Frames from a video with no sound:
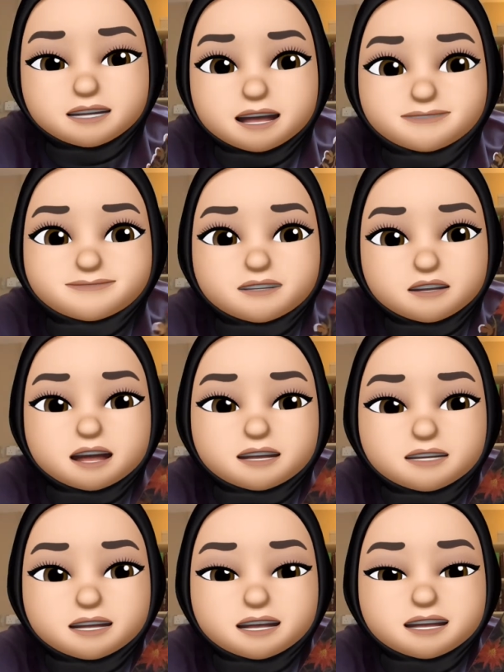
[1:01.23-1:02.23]
i found
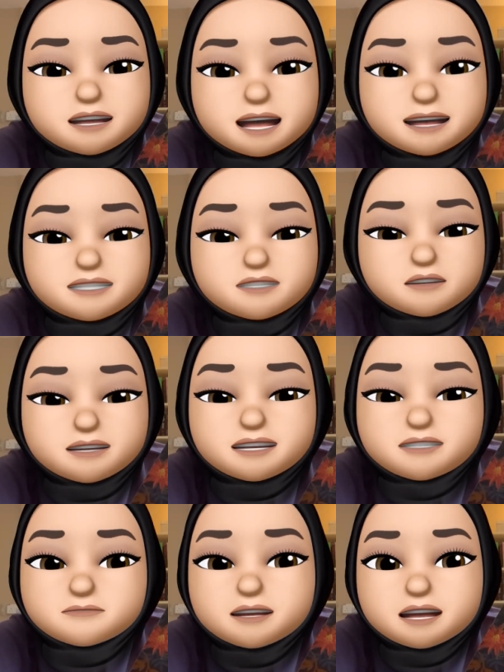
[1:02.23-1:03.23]
the
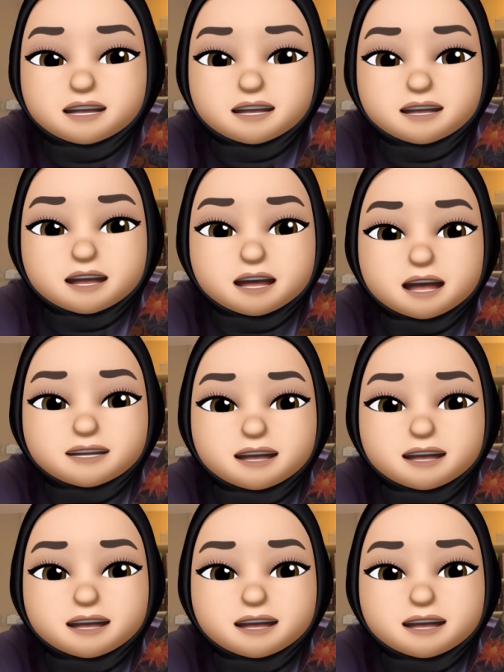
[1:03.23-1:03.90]
acknowledgement and